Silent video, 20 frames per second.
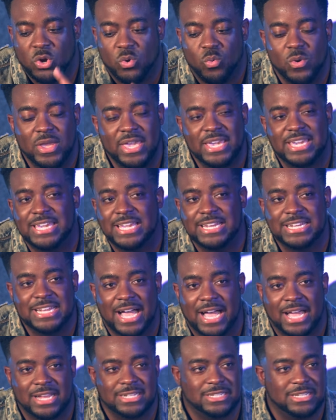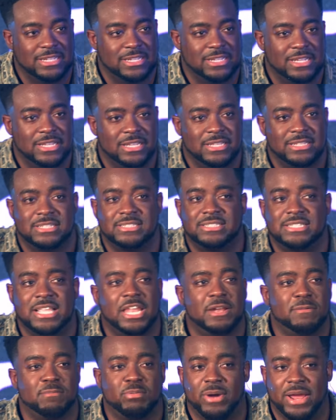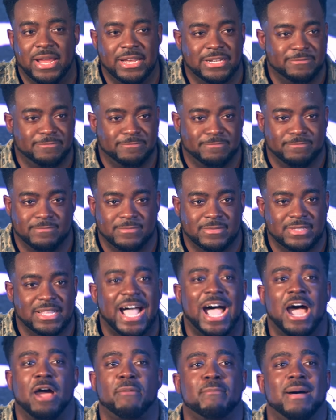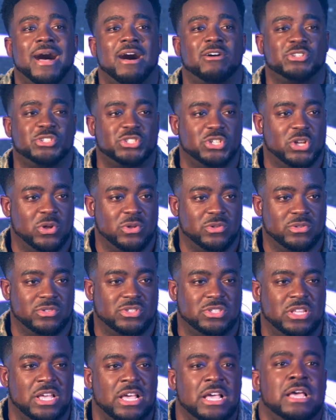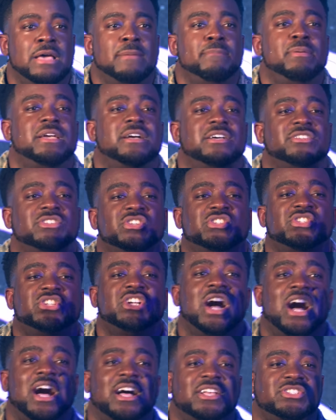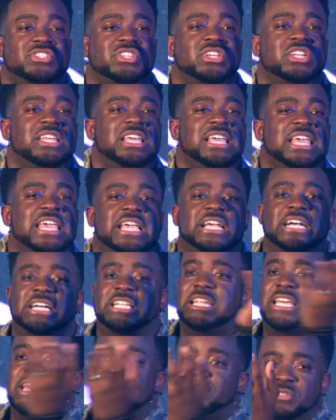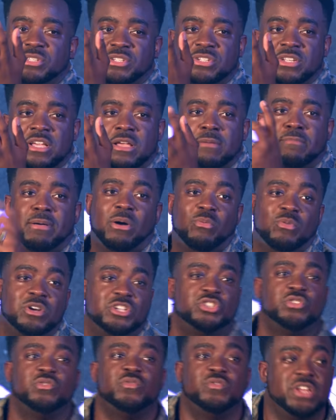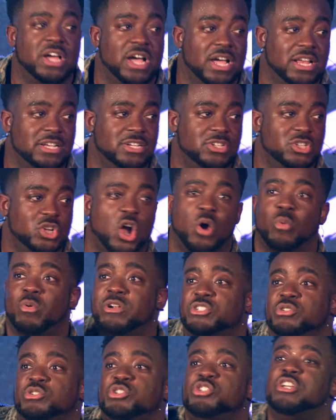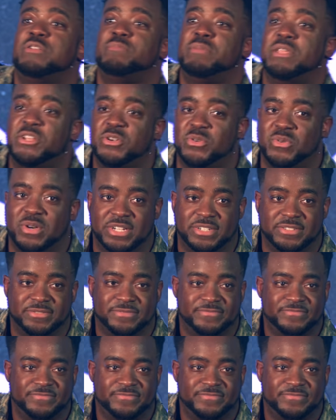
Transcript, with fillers: we cannot celebrate our milestones, because it's constantly eclipsed by what you've done or what you should be doing.